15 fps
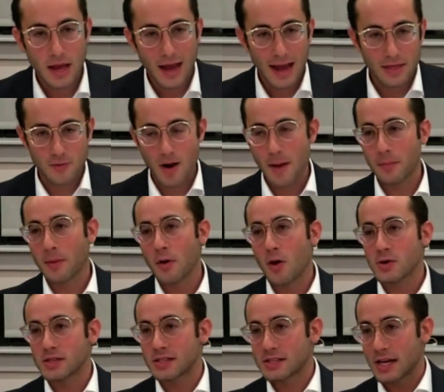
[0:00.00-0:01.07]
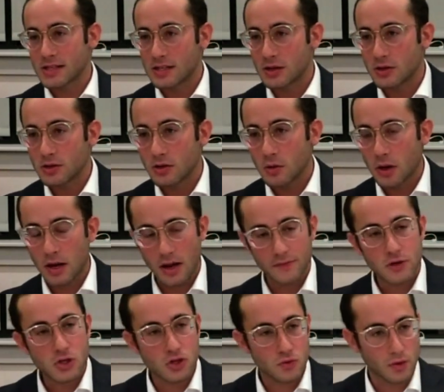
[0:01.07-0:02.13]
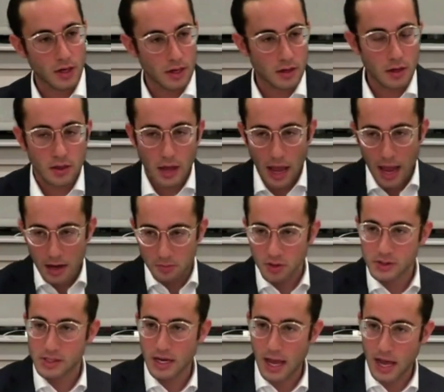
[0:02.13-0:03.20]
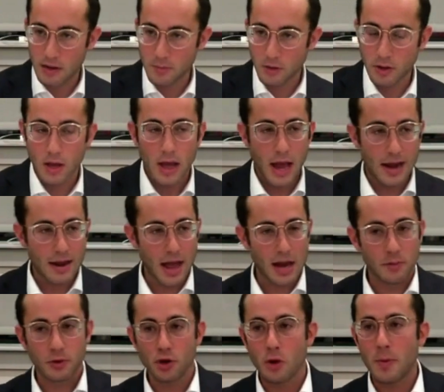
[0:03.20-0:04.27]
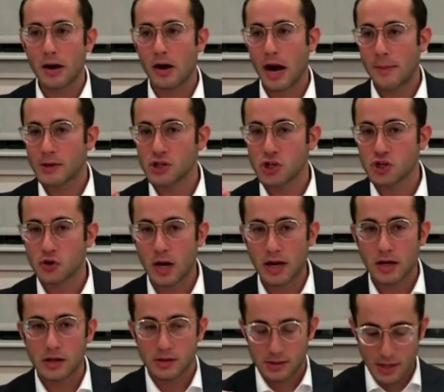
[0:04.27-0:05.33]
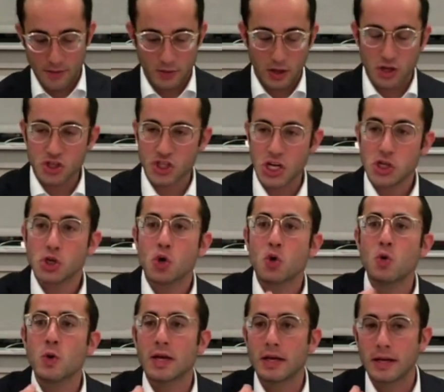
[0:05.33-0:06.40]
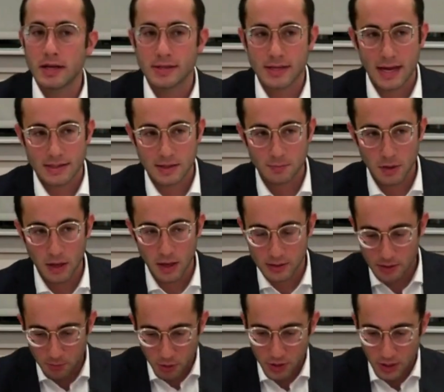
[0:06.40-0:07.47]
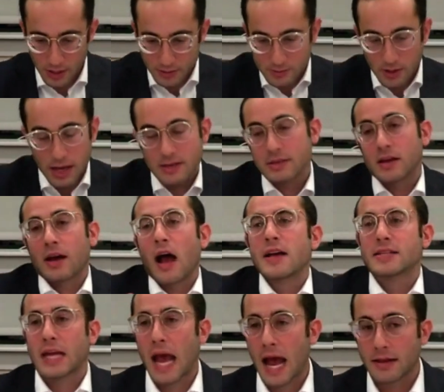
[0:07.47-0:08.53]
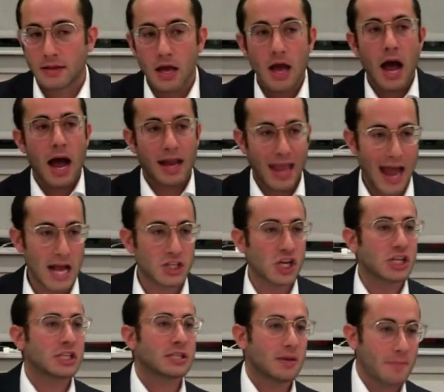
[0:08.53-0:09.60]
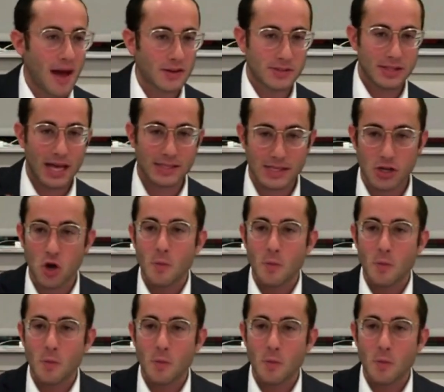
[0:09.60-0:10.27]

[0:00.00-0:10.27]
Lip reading: And the Rambam goes and says that you can never train, the animal is an animal. And an animal, no matter how much you train it, it's never going to change who it is as a cat. A cat chases a mouse, and that's it.